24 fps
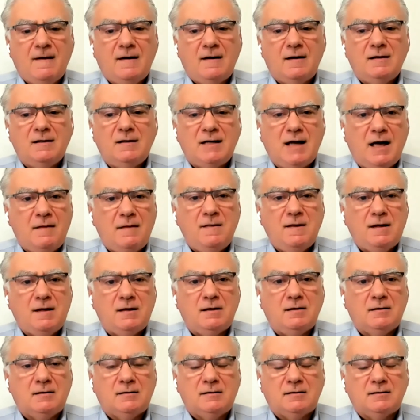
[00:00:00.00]

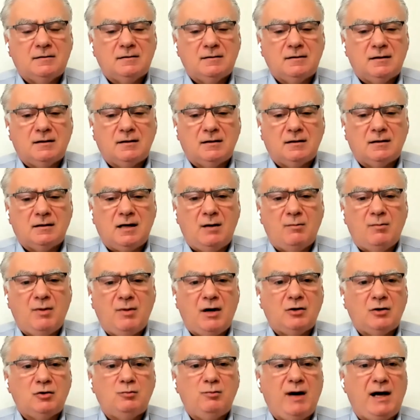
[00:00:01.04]
nothing
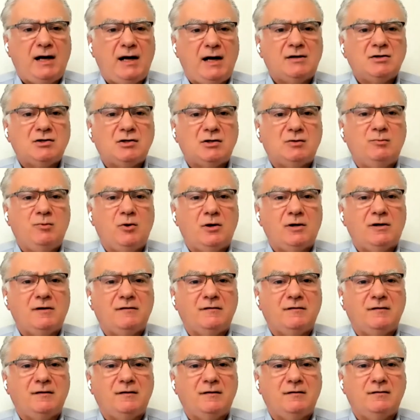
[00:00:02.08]
about balance sheet
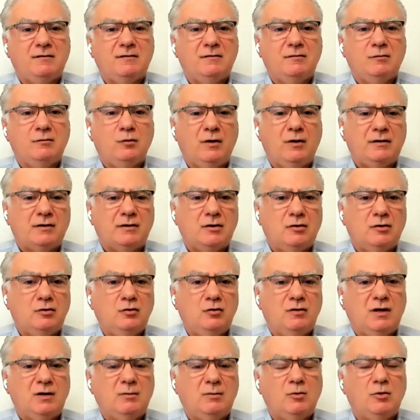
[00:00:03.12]
policies, whether you
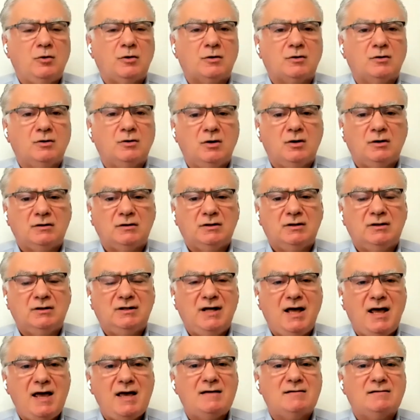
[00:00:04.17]
do them or not,
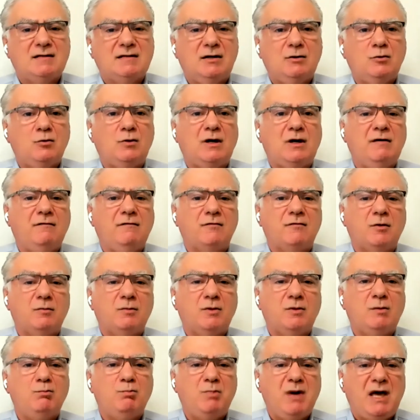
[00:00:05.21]
takes away from
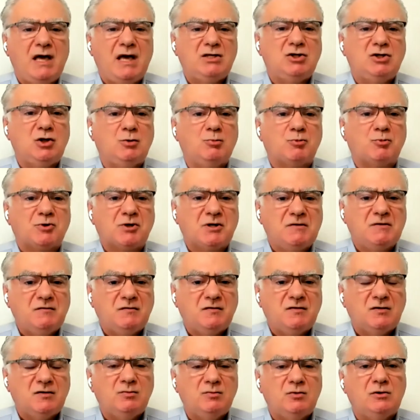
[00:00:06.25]
the basic
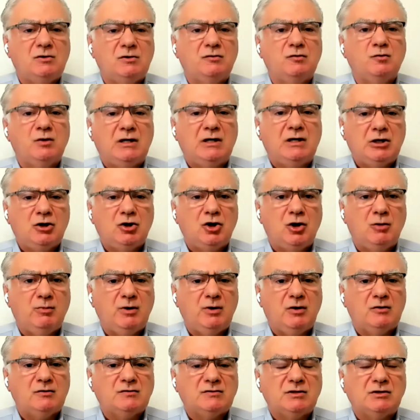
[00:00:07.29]
principles we know
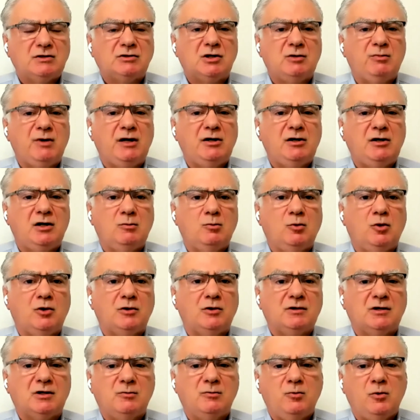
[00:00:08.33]
about central banking and
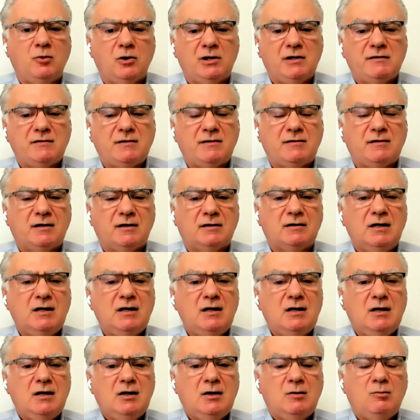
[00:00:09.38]
monetary policy, that
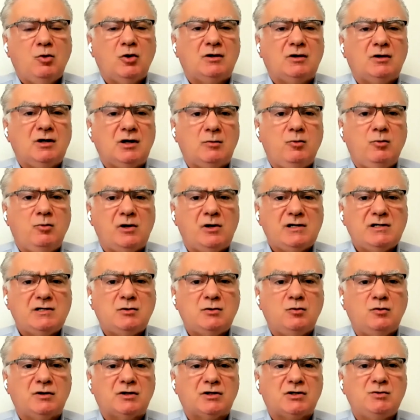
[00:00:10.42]
monetary policy
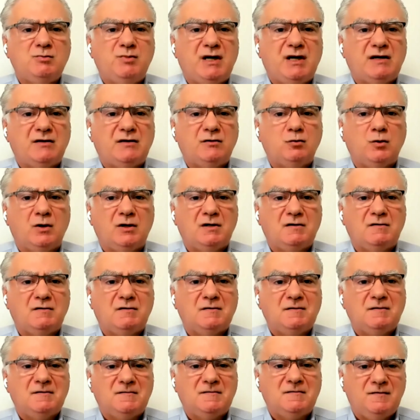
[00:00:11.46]
works best when it's
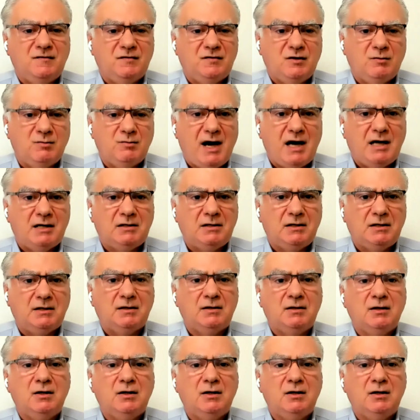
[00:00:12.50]
systematic,